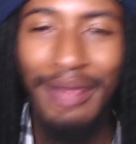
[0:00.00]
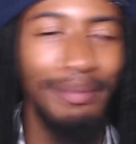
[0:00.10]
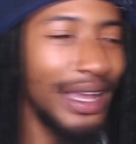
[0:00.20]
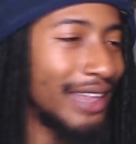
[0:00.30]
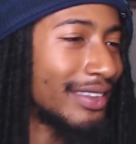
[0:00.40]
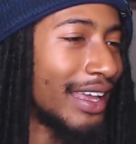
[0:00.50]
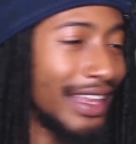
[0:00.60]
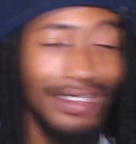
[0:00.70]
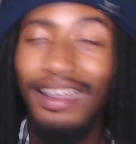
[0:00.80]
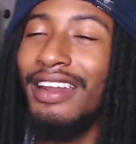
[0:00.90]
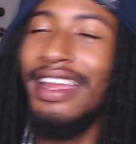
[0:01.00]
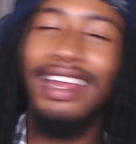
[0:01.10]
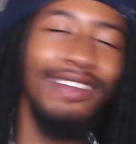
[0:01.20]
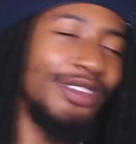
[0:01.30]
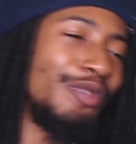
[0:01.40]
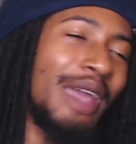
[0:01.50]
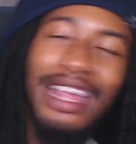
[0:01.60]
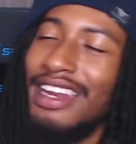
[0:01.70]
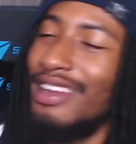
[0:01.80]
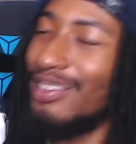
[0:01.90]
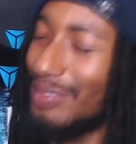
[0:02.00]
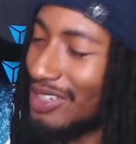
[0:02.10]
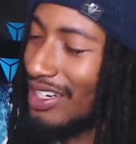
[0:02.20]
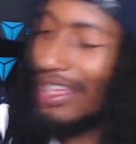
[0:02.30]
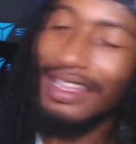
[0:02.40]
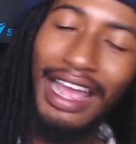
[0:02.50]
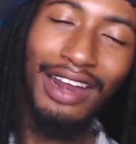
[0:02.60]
Man said he saw the end of humanity or some shit like that.